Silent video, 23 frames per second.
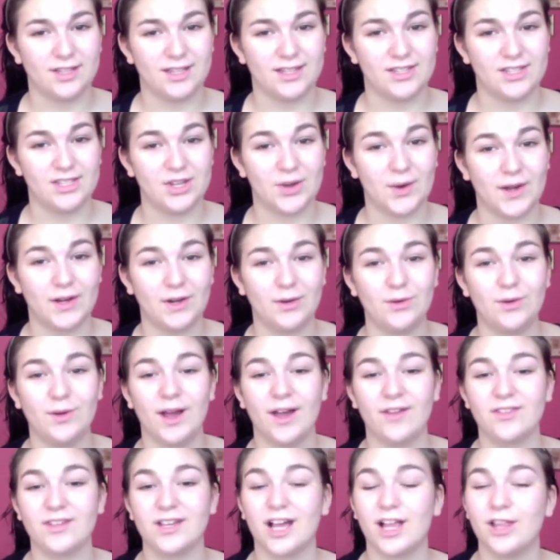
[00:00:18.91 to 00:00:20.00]
And so I don't know
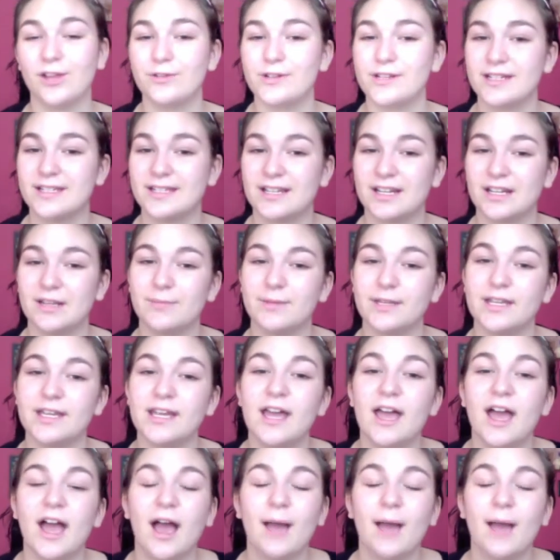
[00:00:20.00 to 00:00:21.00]
how the coloring is going to be.